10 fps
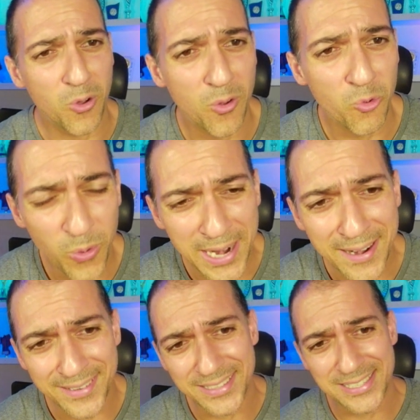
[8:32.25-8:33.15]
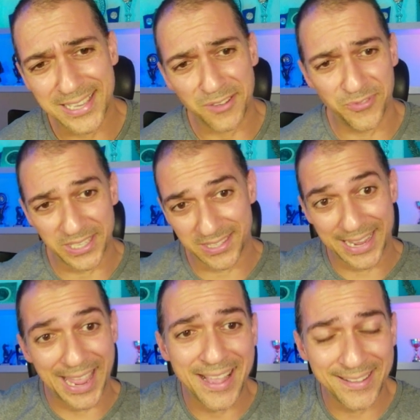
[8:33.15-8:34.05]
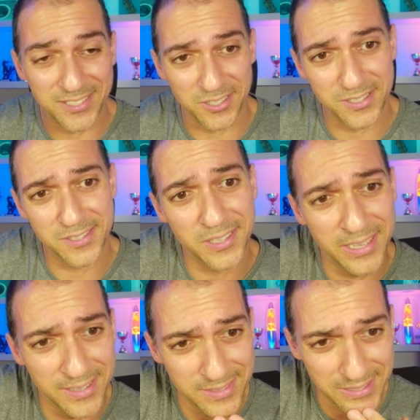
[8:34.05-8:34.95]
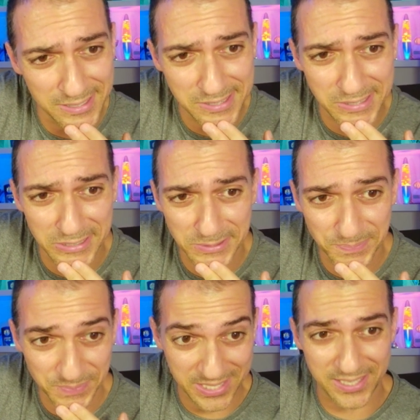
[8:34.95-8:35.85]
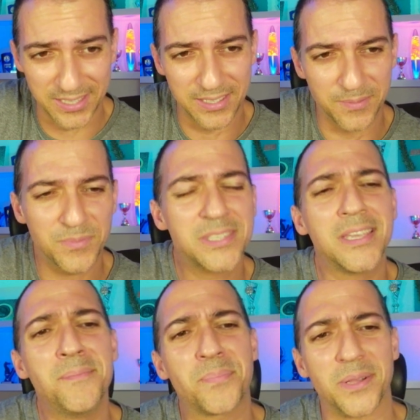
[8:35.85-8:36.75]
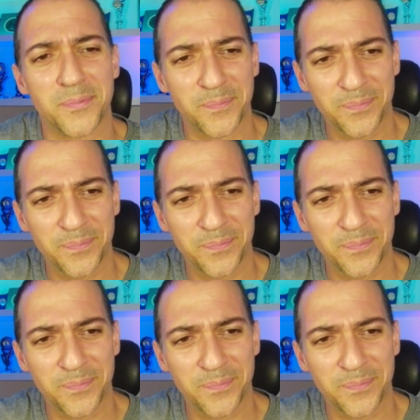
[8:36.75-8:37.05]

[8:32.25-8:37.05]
when Saavedra enters in this study, simple.